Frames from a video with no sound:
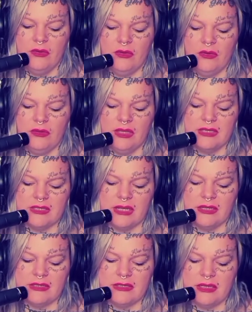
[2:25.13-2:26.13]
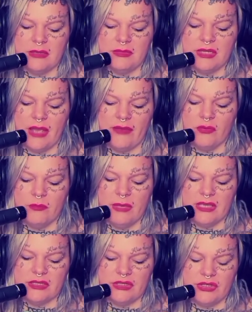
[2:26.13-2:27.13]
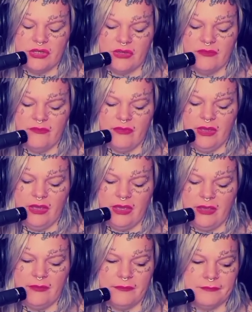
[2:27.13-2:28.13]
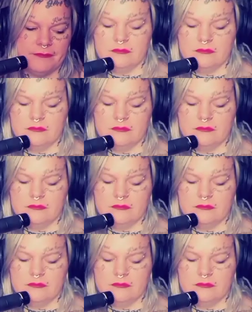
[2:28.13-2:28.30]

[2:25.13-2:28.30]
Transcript: who they said seemed to have a message to convey.